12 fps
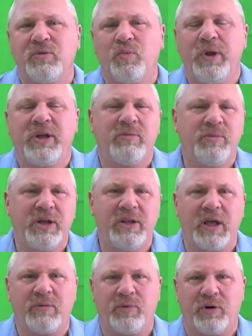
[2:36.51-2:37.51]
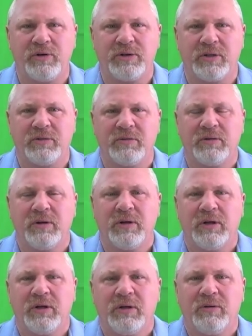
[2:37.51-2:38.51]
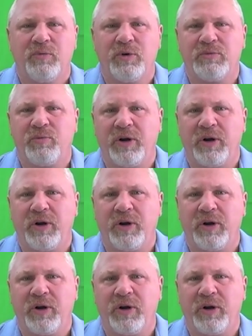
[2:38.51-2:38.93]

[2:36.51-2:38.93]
We could be that person, which